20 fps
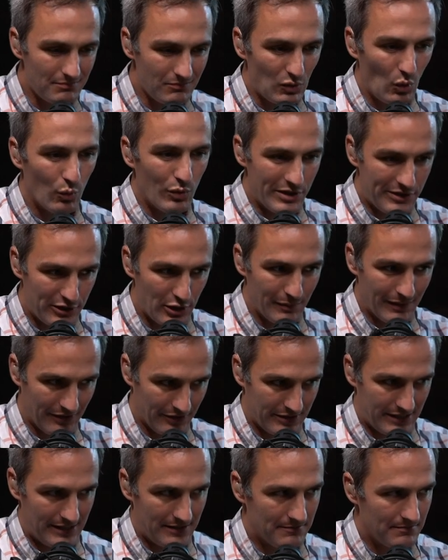With
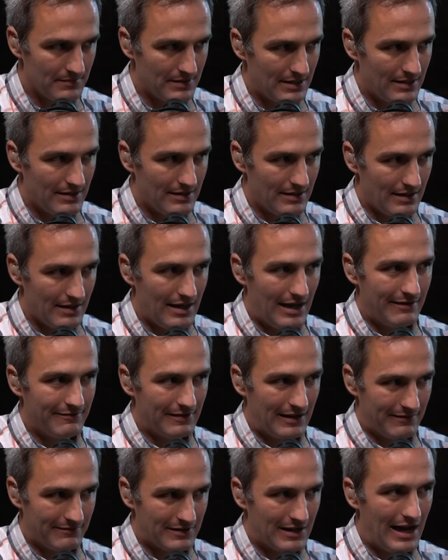humility. I've,
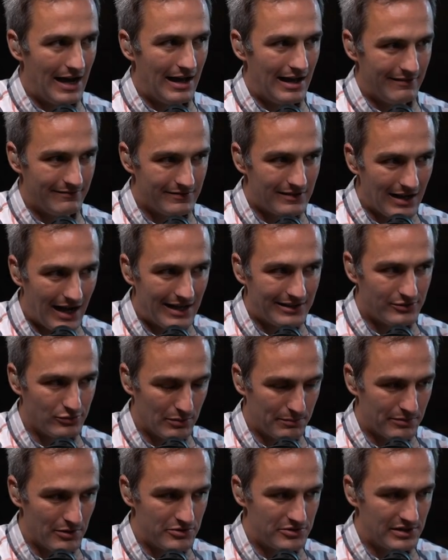I've got I've got to
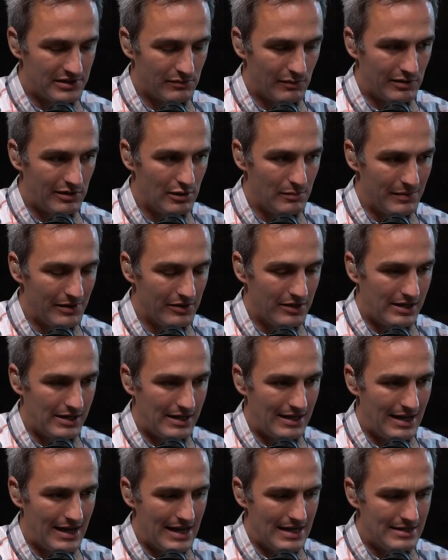approach this with
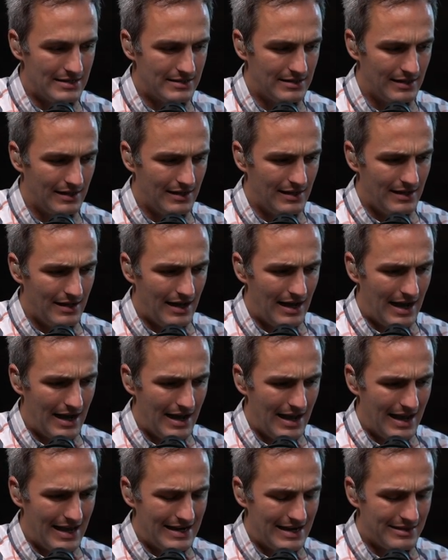humility, and
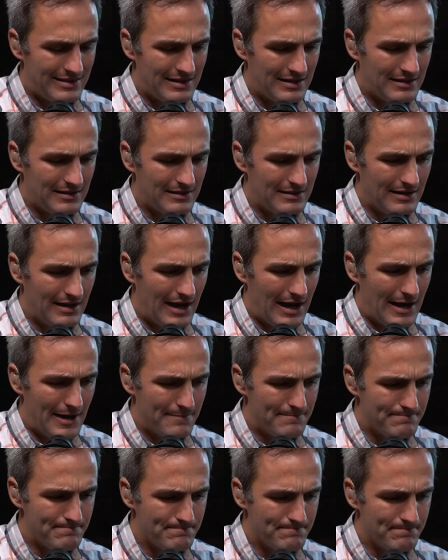and I think
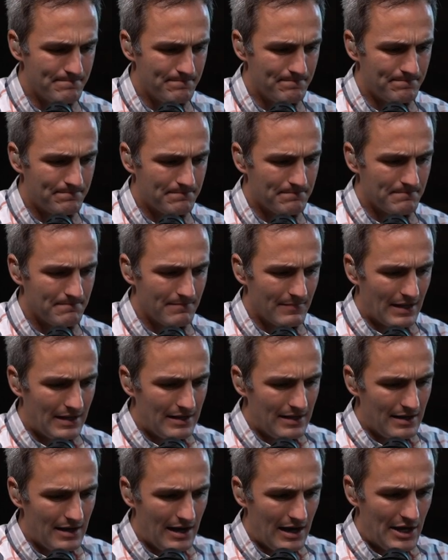um,
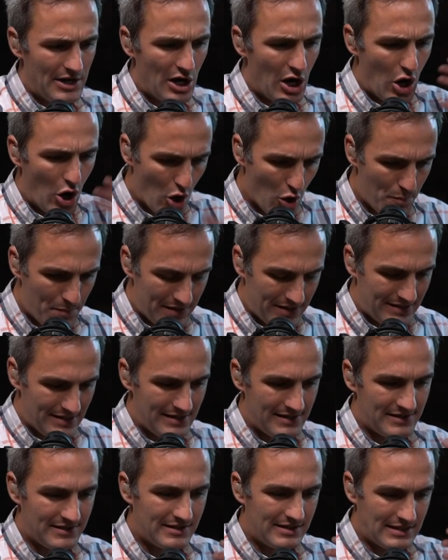an
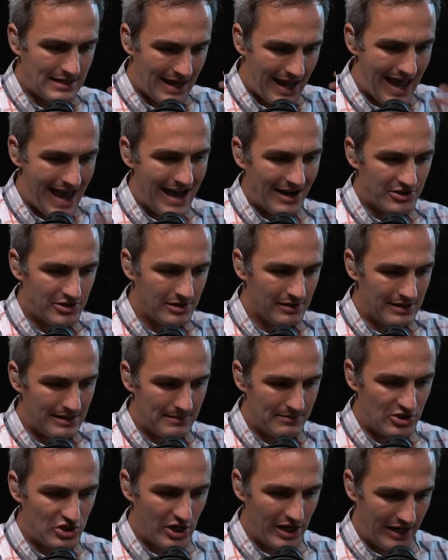openness to actually
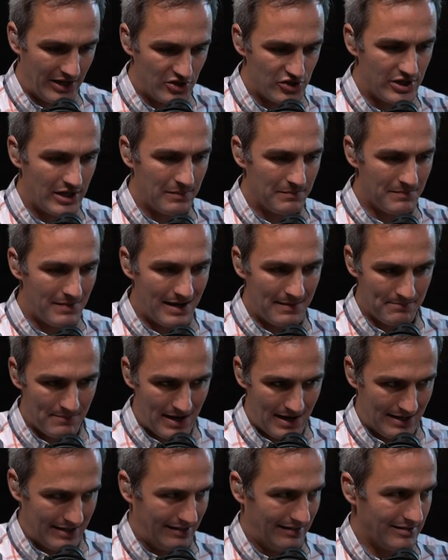changing my
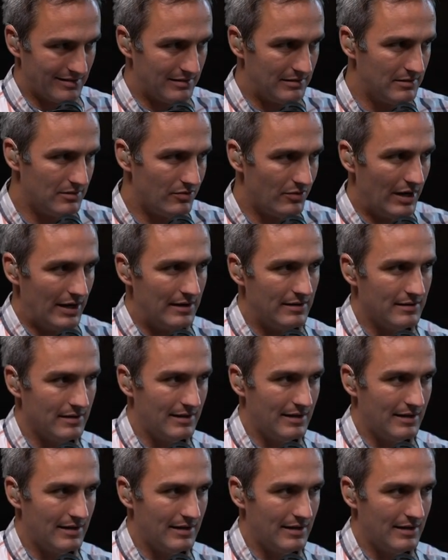mind. Right?